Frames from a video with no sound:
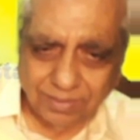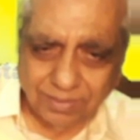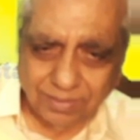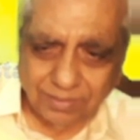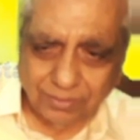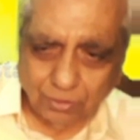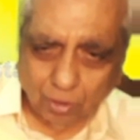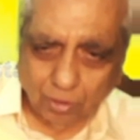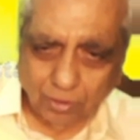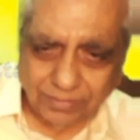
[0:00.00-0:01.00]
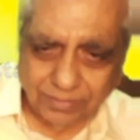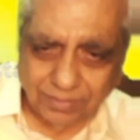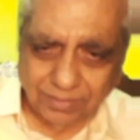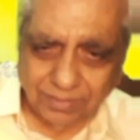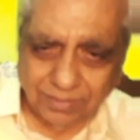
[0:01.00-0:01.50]
the knowledge,
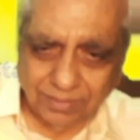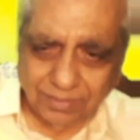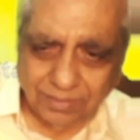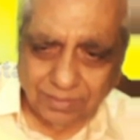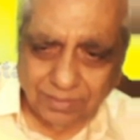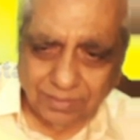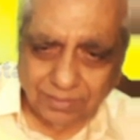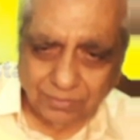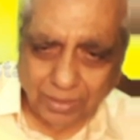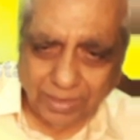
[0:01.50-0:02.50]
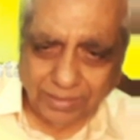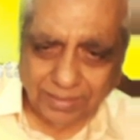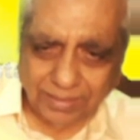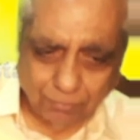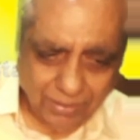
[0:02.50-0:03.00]
so that it
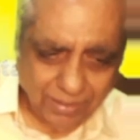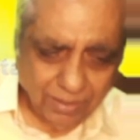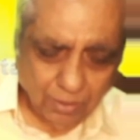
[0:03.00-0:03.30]
will